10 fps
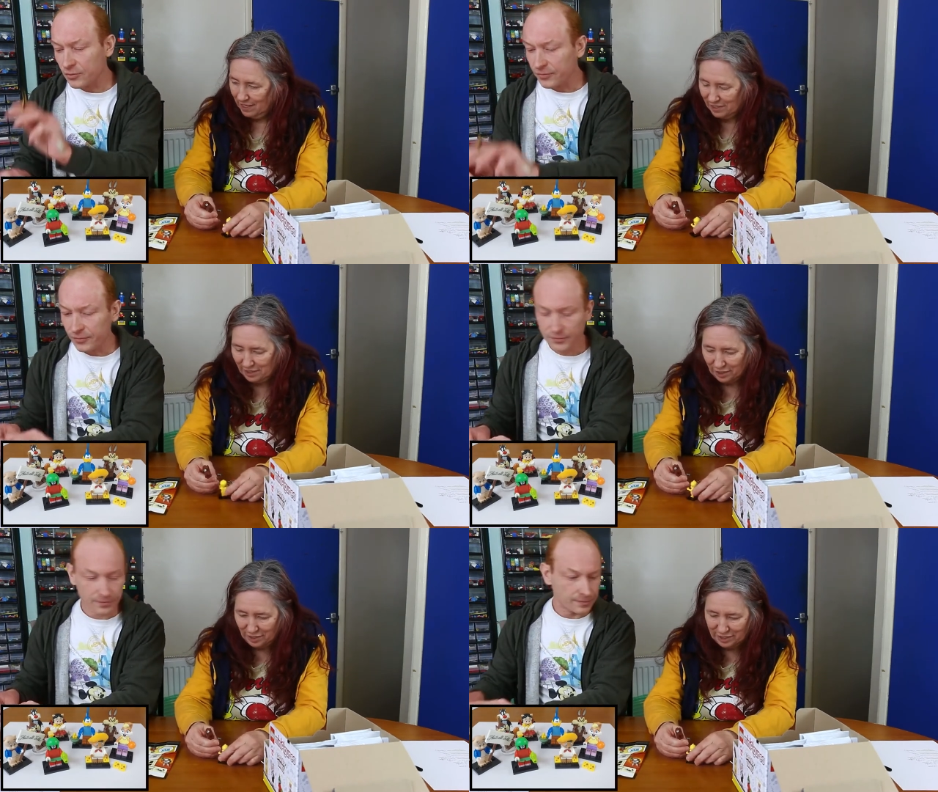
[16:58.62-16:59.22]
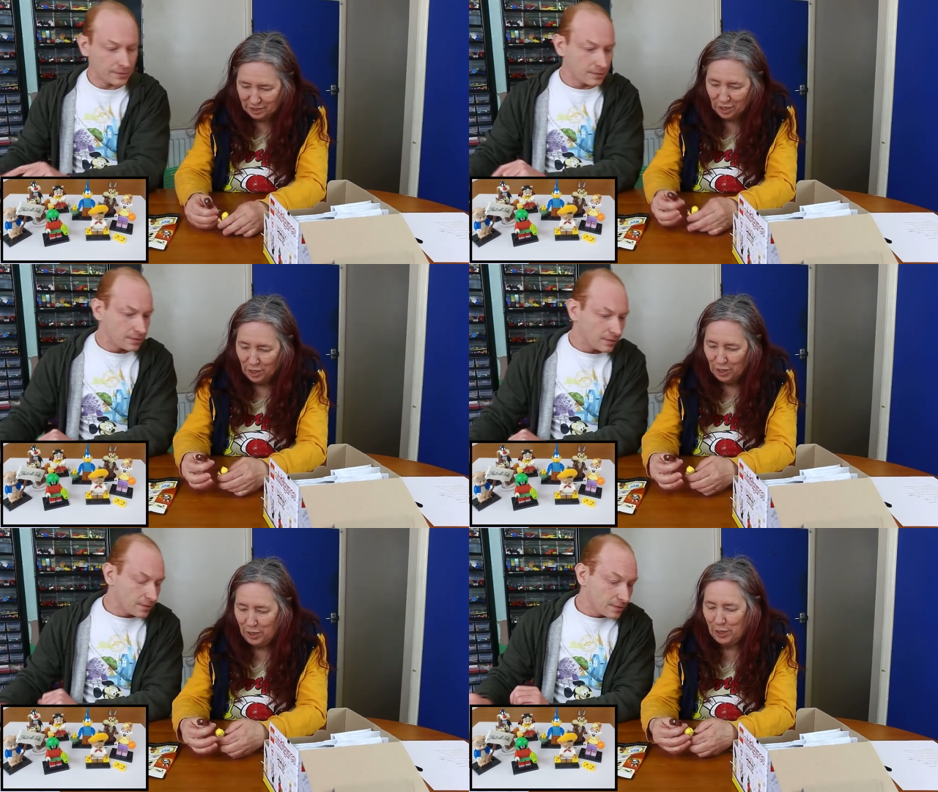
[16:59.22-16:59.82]
Speaker 1: It's got this
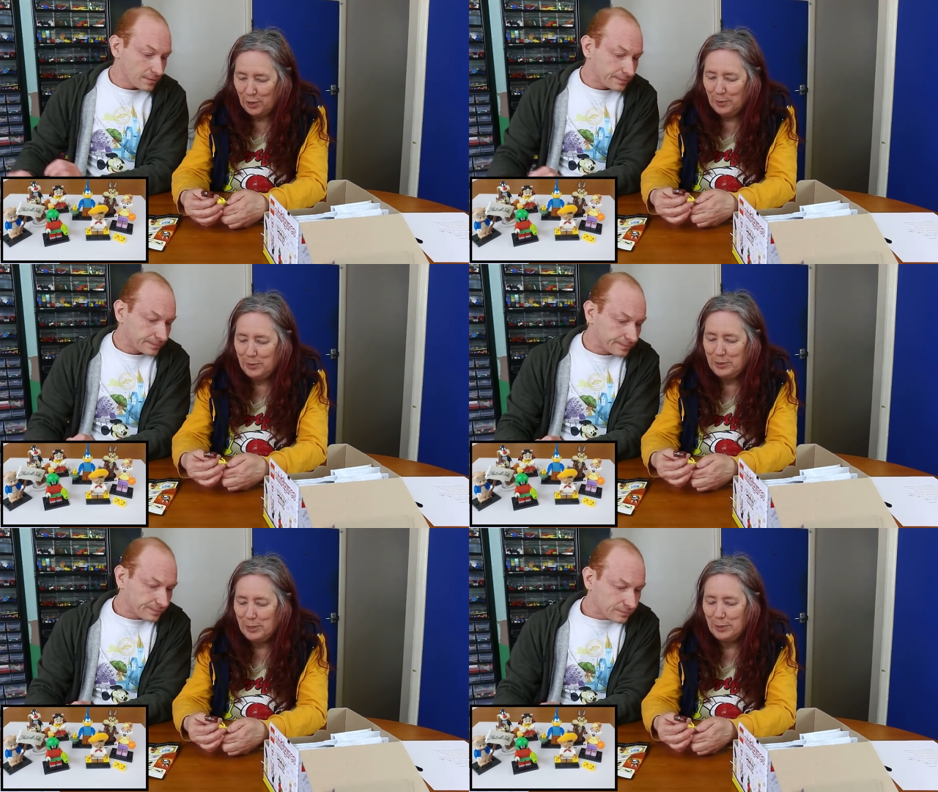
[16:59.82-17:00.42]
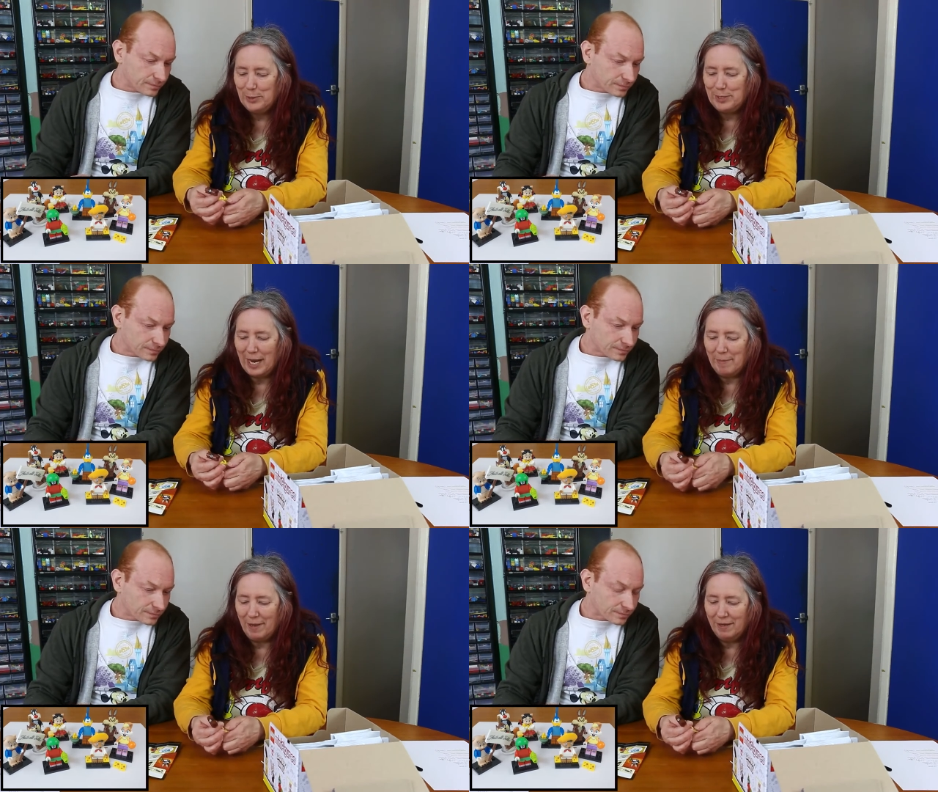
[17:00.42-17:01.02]
huge, huge
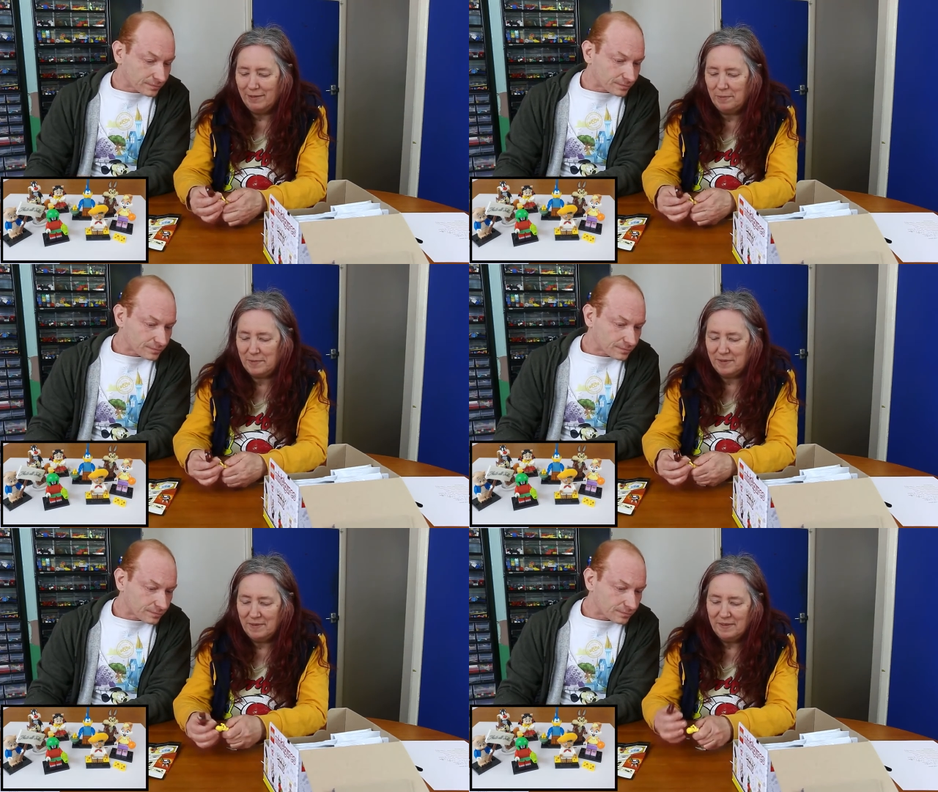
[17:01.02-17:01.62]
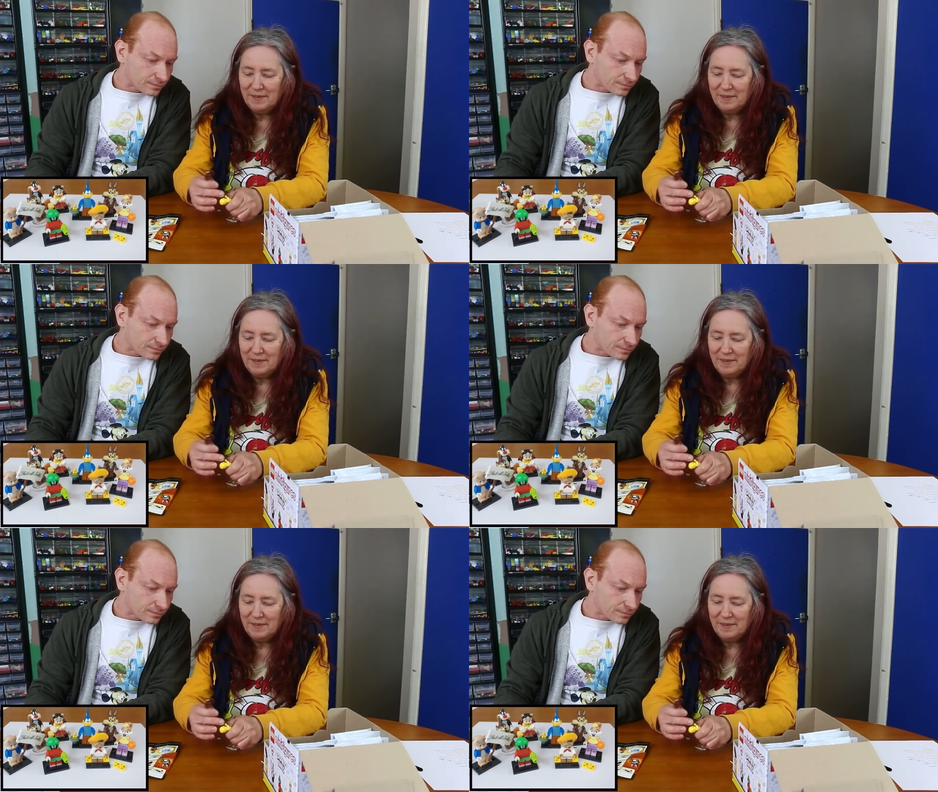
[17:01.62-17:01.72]
hammer. Oops.